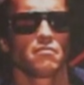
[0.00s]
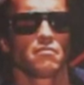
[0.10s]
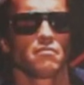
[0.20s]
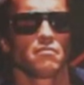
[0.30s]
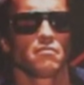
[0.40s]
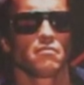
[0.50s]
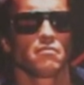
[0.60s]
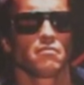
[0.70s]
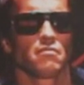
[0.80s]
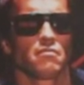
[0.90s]

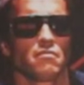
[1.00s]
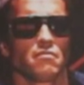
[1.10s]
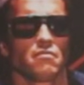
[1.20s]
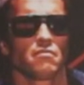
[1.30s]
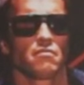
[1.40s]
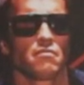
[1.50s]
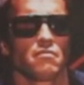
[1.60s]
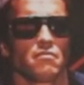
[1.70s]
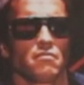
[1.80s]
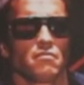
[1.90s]

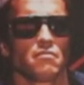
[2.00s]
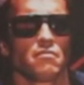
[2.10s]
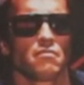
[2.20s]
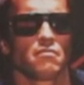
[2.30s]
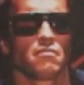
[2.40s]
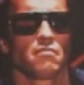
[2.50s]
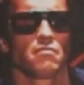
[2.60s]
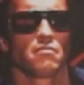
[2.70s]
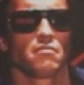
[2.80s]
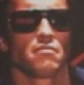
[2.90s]

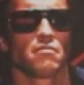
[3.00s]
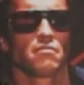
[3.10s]
No words are spoken by the person on screen.